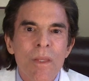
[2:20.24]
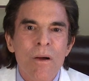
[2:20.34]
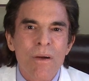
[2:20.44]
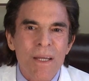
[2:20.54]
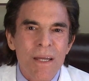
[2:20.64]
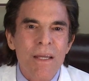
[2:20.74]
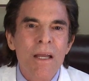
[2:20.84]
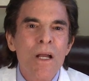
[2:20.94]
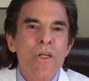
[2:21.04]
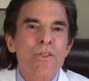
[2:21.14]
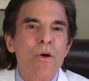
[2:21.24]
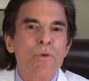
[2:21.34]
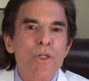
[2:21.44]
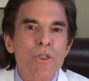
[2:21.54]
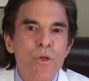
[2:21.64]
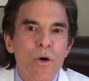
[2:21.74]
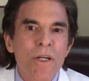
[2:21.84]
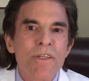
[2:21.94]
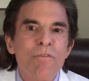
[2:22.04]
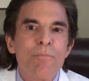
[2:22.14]
Okay? So
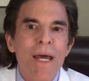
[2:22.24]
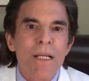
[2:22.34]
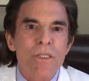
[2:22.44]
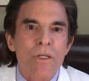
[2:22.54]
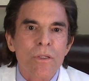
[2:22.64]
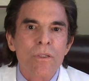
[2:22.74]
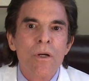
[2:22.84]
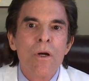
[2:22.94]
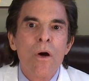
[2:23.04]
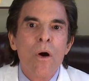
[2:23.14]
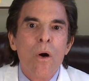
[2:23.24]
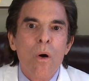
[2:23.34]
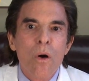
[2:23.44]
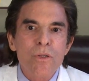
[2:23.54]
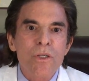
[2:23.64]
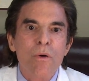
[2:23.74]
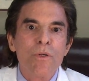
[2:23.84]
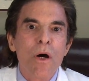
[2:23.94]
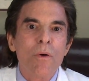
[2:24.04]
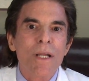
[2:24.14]
restorative medicine, also
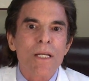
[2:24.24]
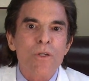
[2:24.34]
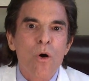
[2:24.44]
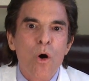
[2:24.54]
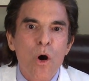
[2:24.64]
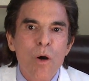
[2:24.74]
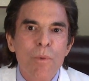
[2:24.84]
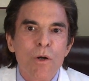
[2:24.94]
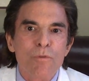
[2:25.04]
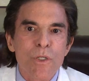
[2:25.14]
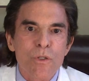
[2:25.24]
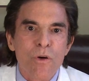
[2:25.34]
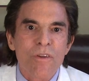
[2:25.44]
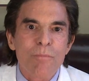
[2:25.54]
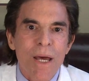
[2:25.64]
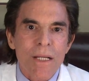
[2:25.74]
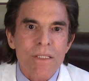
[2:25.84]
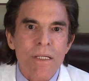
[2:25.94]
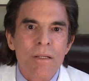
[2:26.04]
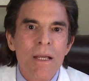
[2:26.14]
known as hormone restorative
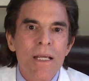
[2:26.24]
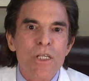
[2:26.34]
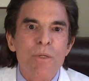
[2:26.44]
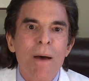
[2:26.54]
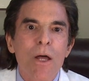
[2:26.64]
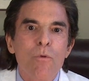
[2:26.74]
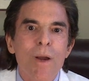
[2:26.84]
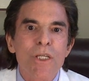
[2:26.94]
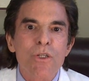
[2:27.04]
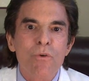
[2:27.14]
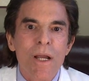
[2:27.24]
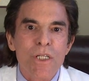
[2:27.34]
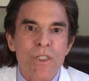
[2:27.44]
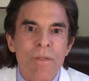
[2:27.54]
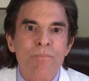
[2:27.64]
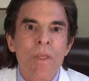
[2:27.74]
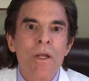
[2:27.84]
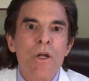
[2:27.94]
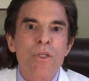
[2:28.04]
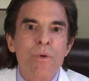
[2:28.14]
medicine, is about restoration
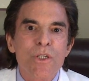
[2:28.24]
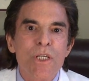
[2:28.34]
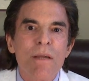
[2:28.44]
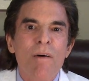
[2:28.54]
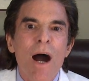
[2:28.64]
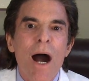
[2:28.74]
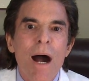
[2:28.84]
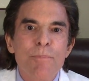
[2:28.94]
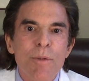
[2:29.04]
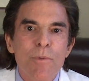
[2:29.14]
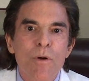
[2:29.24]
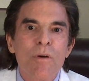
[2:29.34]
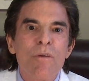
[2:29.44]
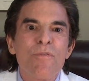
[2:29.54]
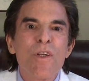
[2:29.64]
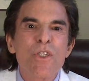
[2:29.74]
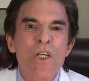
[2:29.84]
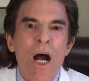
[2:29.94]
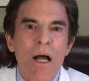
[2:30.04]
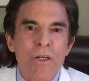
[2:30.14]
to achieve optimal
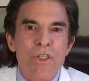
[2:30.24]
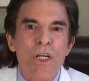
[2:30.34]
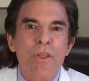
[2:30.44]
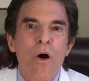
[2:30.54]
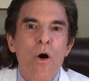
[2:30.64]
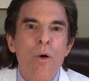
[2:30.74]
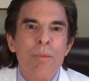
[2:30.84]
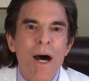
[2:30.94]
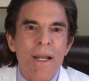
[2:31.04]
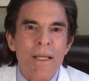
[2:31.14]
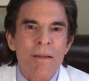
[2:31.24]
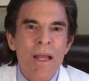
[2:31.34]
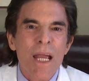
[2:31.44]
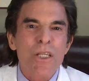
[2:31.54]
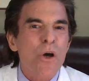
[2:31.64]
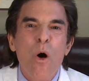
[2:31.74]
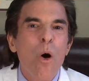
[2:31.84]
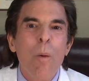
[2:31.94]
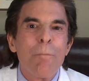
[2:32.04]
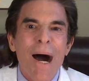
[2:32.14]
physiology in the whole body. It's a
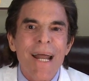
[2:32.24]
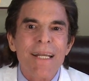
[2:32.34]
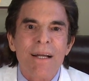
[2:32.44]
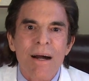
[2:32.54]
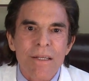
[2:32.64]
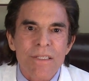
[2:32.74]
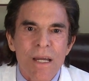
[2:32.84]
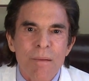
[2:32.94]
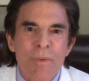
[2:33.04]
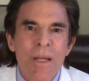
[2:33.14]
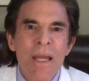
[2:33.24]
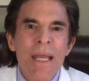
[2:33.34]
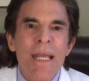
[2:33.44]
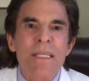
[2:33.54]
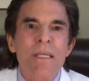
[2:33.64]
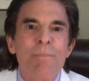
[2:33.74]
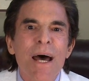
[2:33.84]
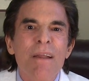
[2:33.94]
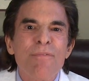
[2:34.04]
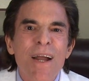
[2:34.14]
whole body concept. It's
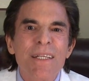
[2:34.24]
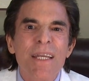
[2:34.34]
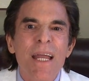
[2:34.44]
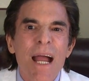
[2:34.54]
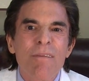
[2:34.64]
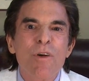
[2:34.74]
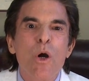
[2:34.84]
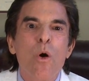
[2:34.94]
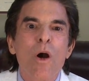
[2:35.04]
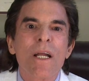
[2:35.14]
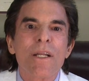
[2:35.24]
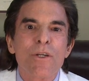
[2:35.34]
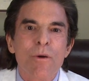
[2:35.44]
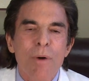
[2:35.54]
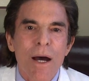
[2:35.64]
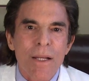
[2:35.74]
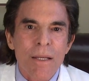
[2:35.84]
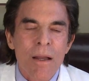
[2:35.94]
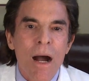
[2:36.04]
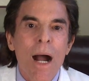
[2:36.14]
about affecting every organ in your body.
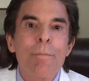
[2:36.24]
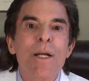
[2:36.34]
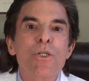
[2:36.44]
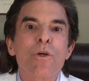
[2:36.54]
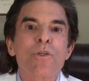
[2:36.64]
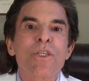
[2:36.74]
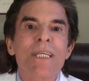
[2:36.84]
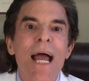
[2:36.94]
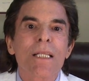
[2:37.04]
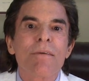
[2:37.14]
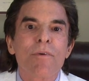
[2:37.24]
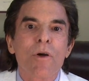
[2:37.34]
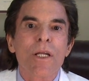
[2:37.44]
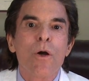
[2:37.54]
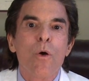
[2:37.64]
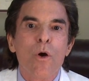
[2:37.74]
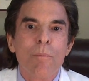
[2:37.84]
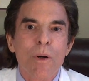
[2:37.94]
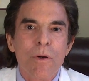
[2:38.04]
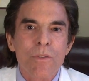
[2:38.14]
I measure salivary
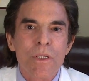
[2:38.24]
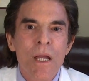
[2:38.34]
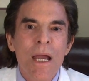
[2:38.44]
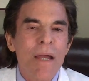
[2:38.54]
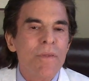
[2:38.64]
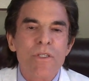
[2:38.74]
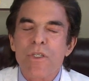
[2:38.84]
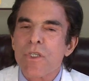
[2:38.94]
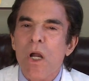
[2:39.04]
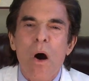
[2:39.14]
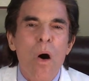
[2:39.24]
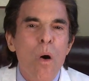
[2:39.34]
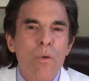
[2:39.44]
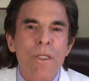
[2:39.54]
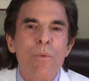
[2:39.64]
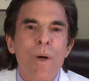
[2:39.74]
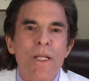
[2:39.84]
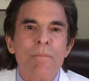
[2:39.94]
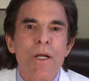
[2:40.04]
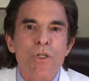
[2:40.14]
hormones, and this is the only way
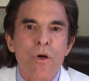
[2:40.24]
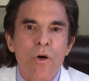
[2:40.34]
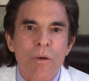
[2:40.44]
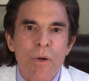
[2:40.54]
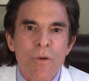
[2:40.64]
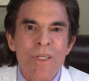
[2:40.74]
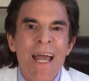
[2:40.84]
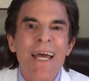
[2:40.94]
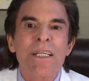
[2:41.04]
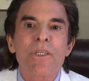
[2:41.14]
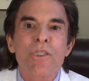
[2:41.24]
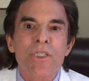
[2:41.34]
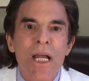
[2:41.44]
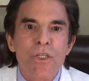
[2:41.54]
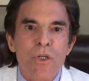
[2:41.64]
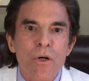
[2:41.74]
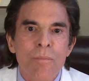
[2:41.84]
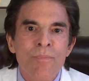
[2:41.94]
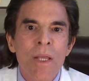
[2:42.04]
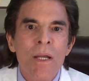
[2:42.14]
to measure hormones, and it's essential.